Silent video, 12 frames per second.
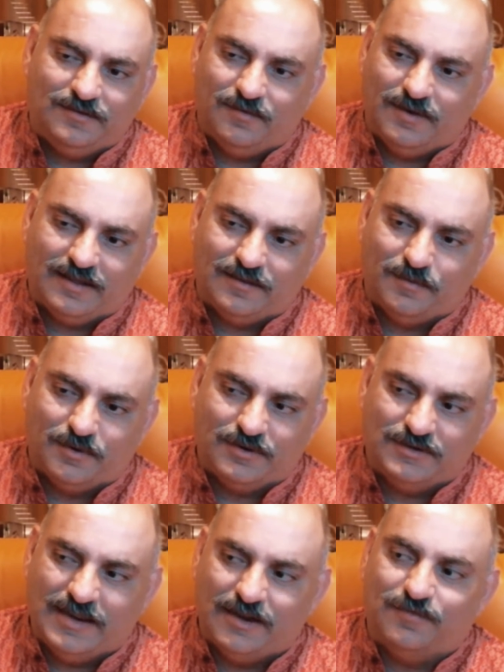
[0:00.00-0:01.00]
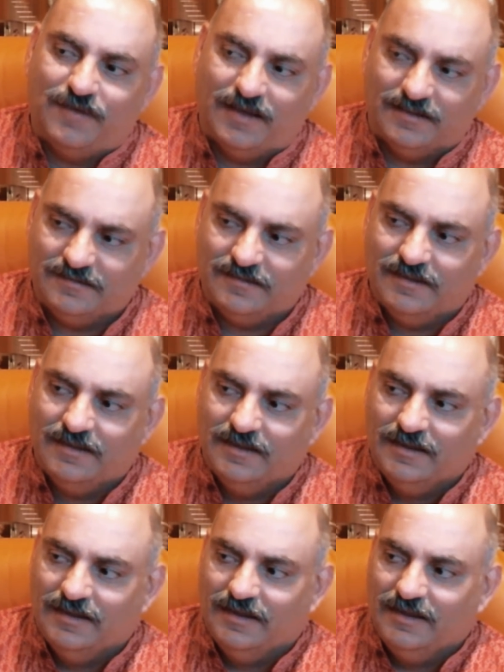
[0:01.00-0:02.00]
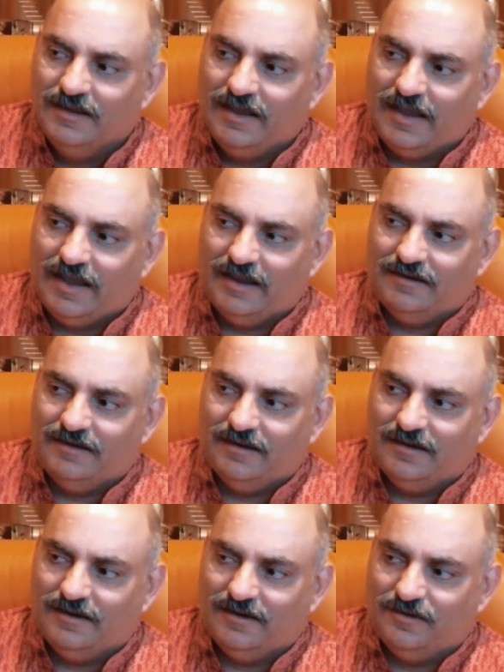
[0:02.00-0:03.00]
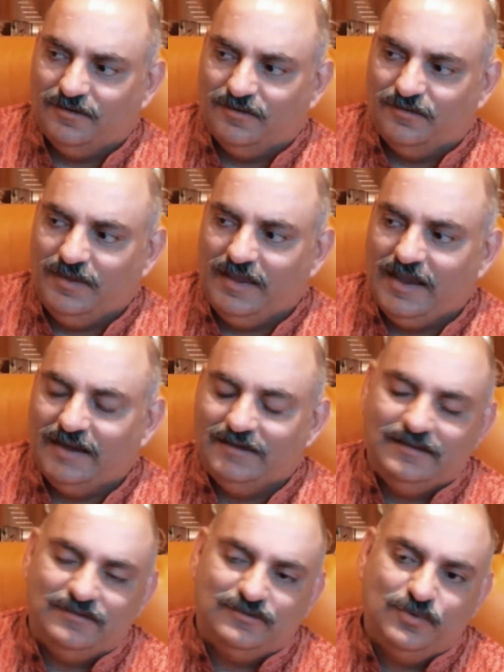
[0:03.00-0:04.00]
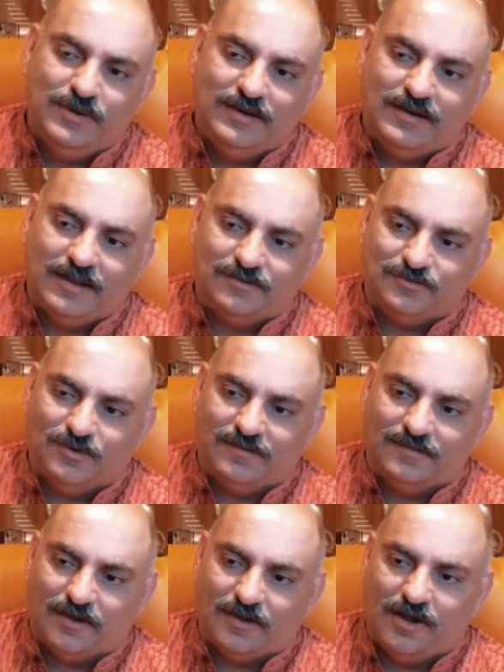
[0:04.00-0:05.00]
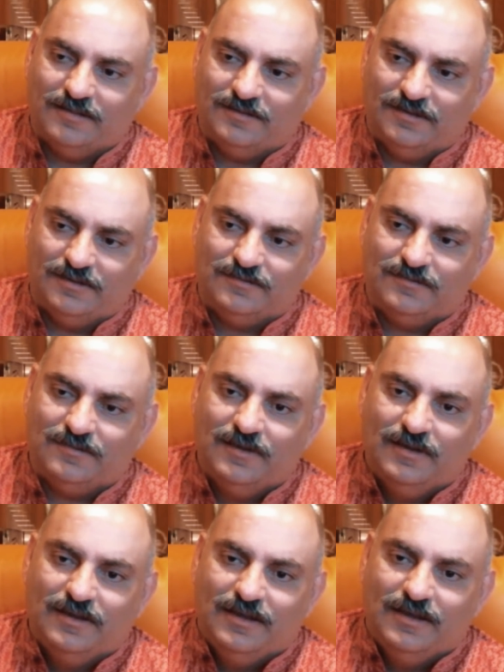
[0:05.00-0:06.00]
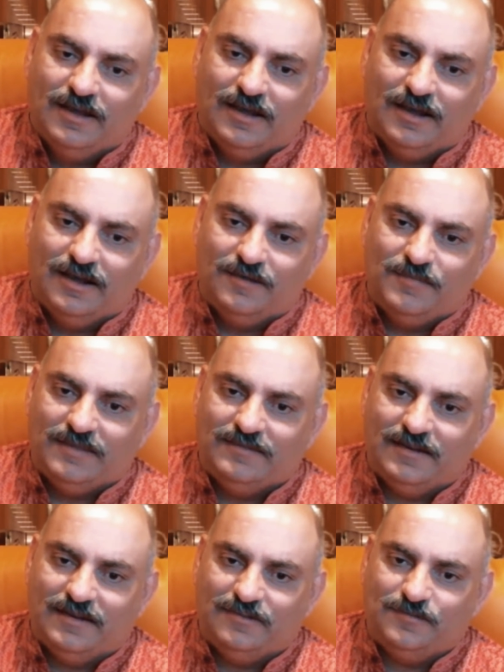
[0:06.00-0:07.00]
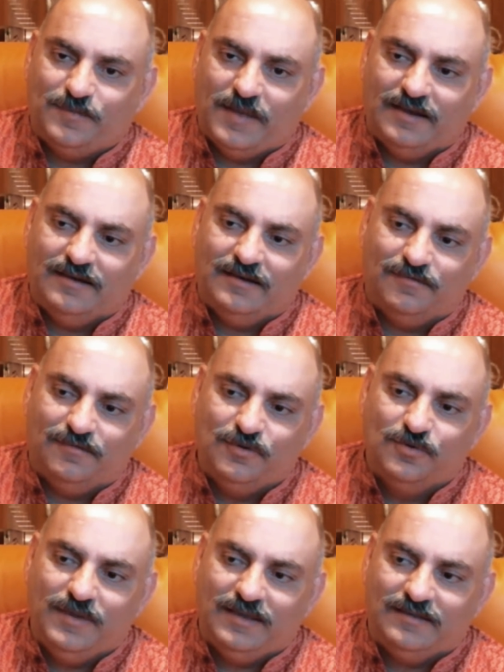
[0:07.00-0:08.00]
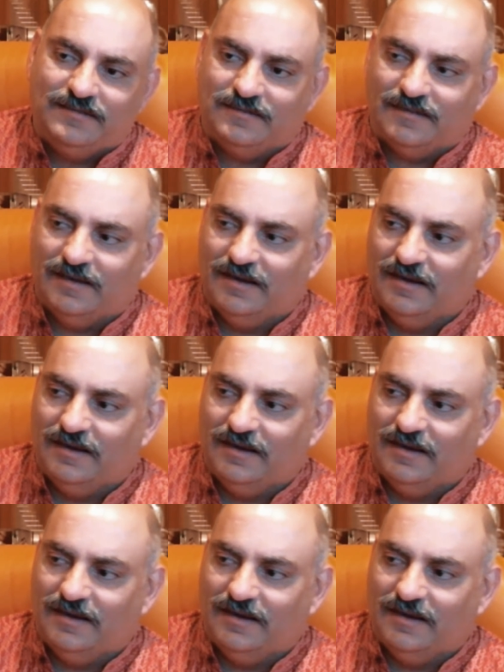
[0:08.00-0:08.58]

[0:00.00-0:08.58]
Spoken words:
There were 10 of us, and we had these two industrial psychologists basically spend a few weeks.